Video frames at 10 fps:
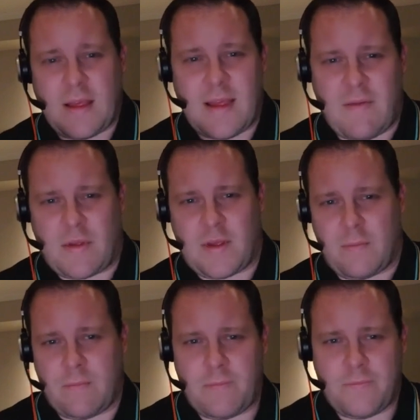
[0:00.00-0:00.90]

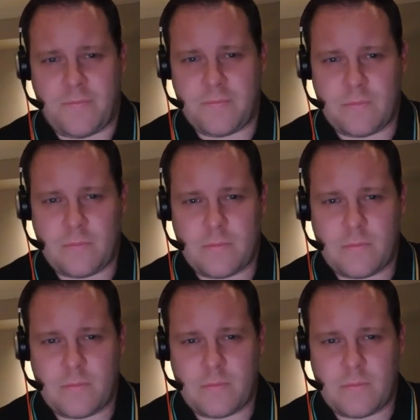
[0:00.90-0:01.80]
Everton.
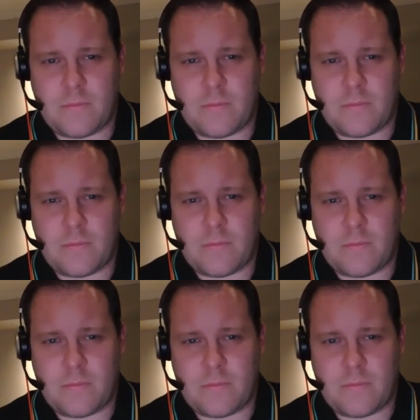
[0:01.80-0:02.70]
Now,
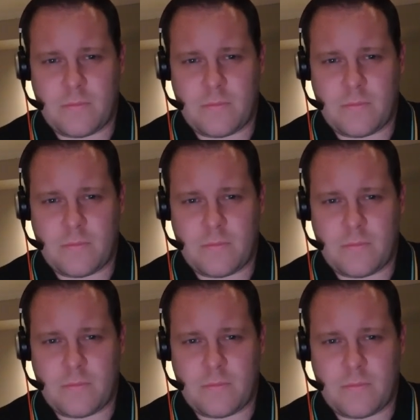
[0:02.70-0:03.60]
I'm not saying
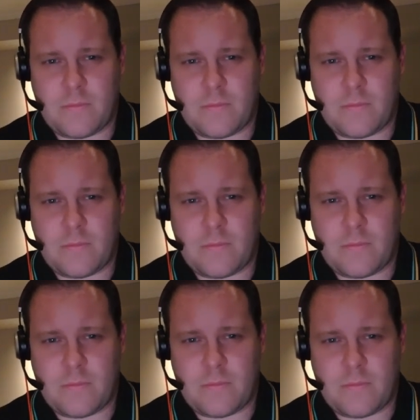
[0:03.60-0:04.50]
they
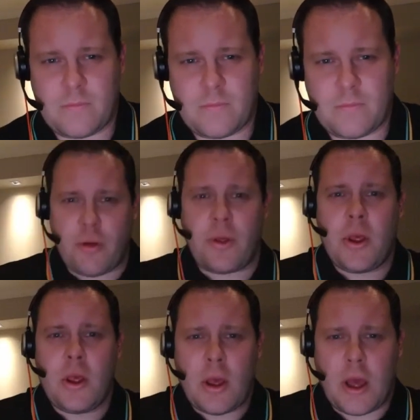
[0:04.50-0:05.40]
haven't got
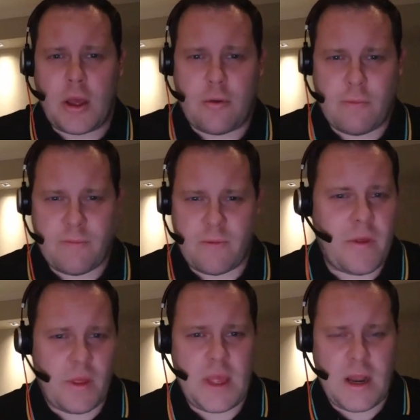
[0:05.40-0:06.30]
a
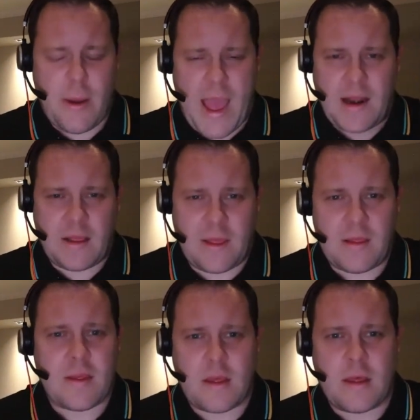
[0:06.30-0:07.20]
anything
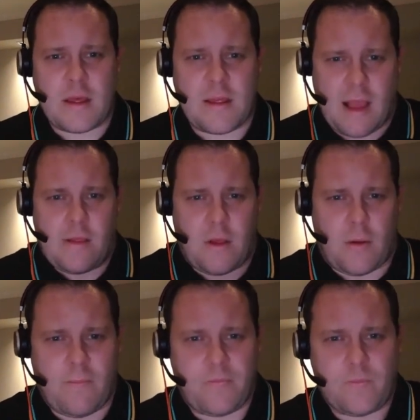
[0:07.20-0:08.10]
to stand
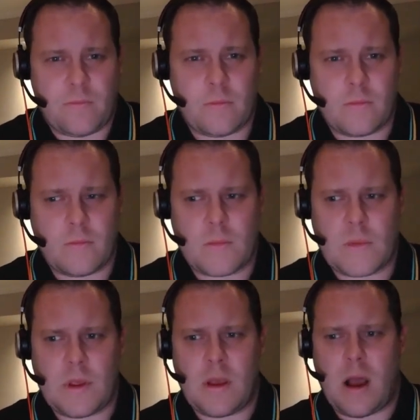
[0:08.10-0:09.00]
on.
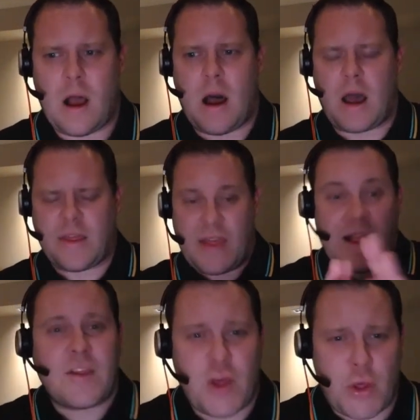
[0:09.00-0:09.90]
I think
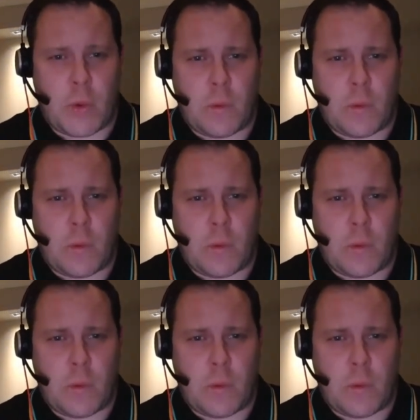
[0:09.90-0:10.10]
they do.